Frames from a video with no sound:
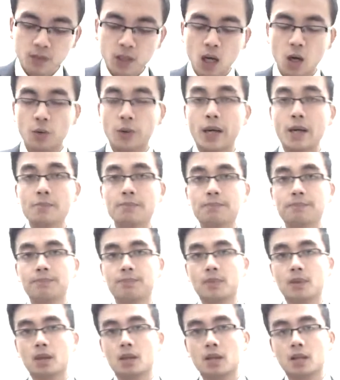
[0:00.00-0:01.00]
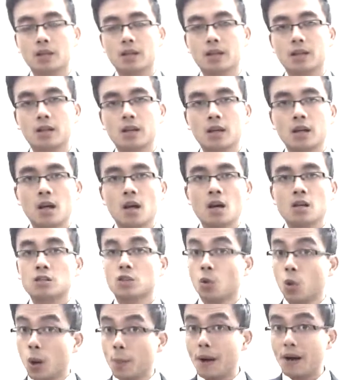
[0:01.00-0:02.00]
Okay, so
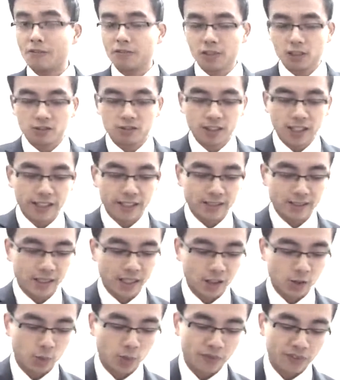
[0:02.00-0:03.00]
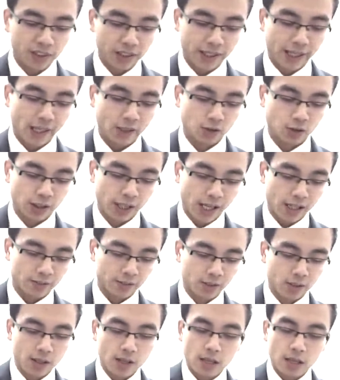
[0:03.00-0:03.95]
what about for the credit side within the cash account?